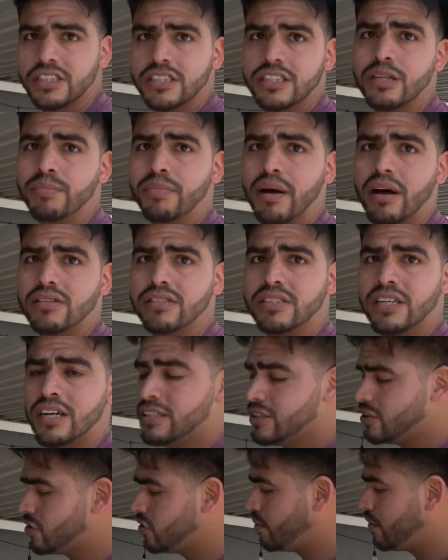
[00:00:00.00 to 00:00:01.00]
just about
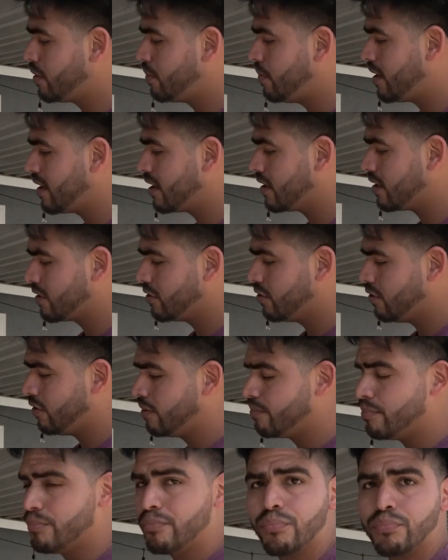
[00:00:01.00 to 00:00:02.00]
done, so I'm about to
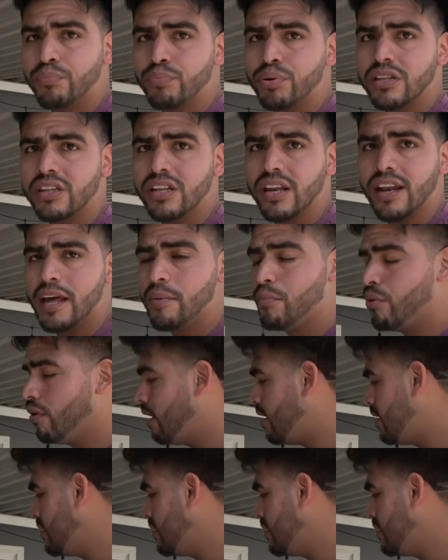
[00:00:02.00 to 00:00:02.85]
go and put the label